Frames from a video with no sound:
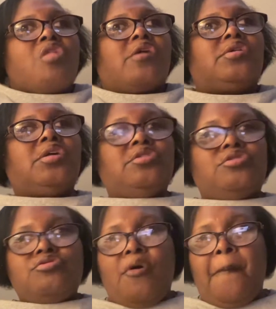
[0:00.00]
And,
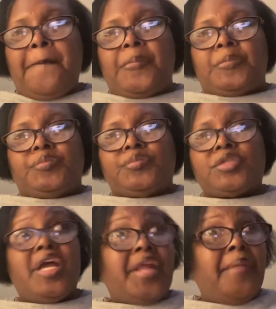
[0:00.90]
you know,
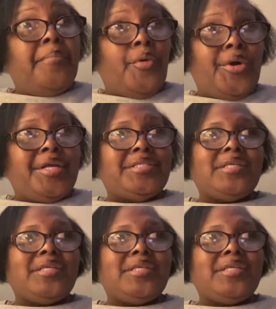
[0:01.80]
and they boys.